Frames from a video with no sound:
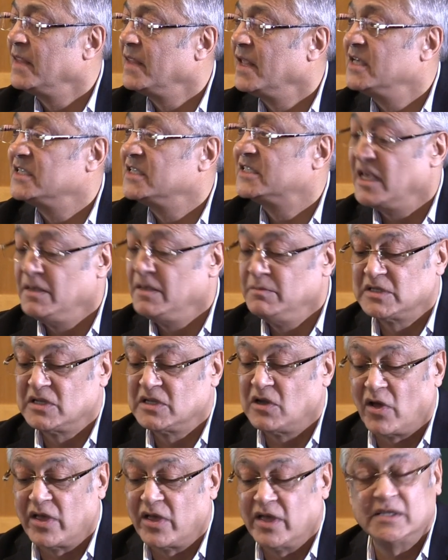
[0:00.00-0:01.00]
Azeem's
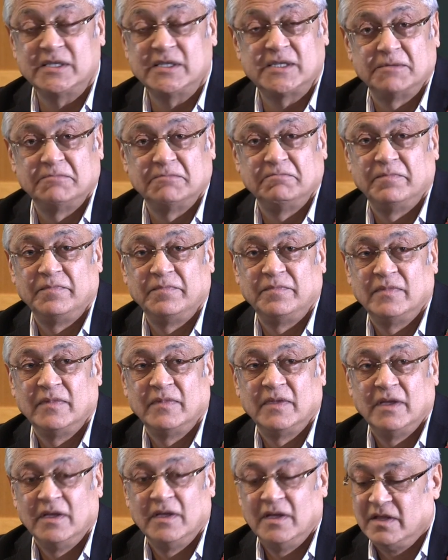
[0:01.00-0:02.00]
lawyers,
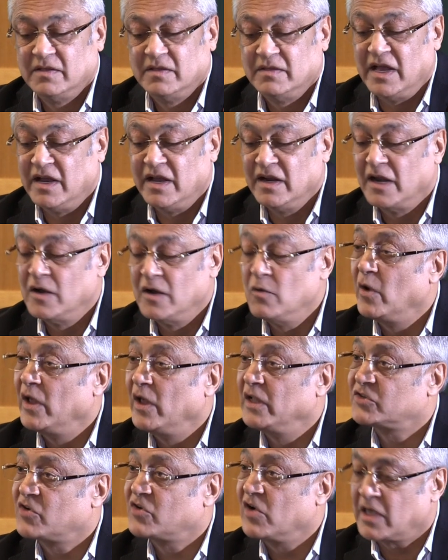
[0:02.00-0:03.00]
the England and
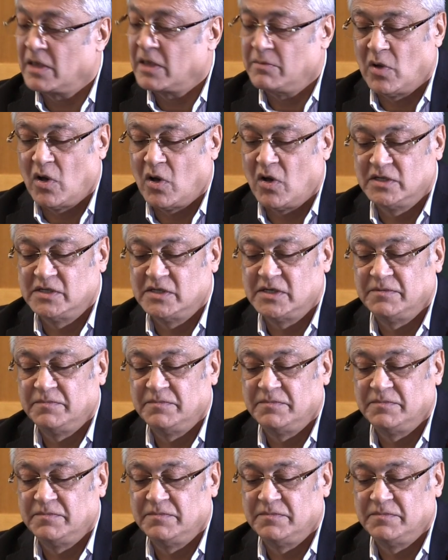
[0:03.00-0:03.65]
Wales Cricket Board,